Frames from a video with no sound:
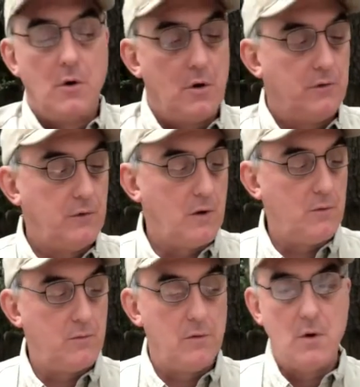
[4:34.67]
So
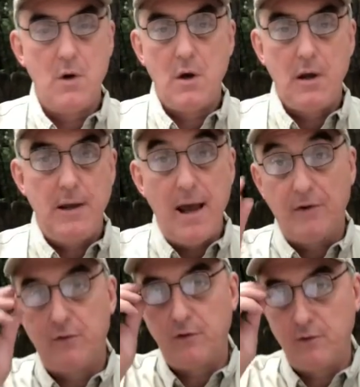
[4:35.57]

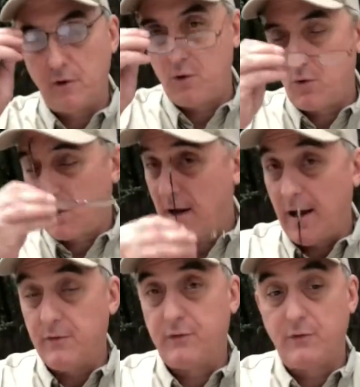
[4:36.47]
yes, it's in a quarter
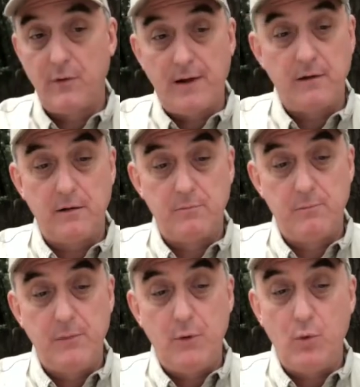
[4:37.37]
cask, so that
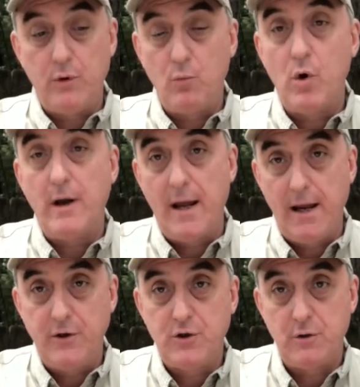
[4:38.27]
you wouldn't want to
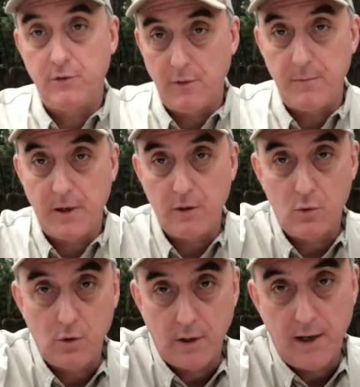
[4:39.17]
age something in a
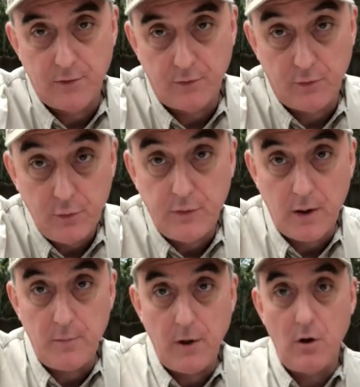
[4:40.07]
quarter cask for too
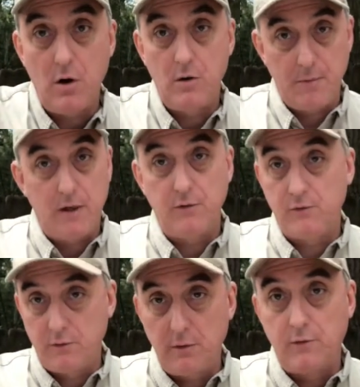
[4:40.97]
terribly long
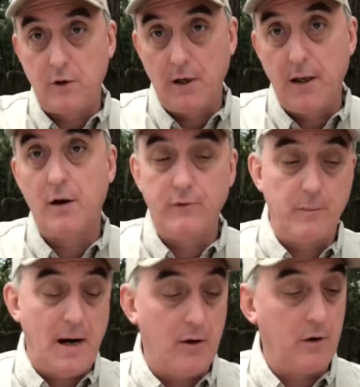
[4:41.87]
because it's going to get
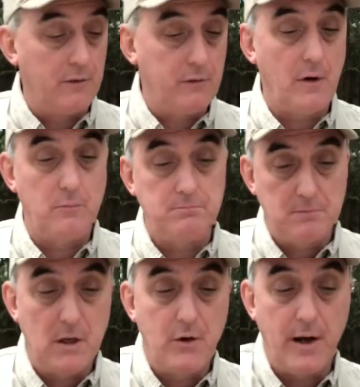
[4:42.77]
overpowered. So,
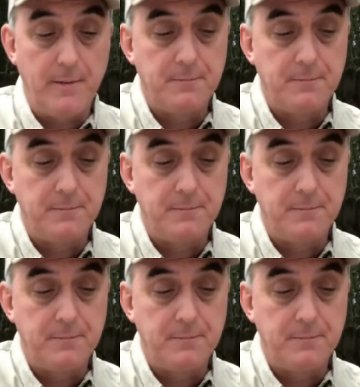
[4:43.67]
okay.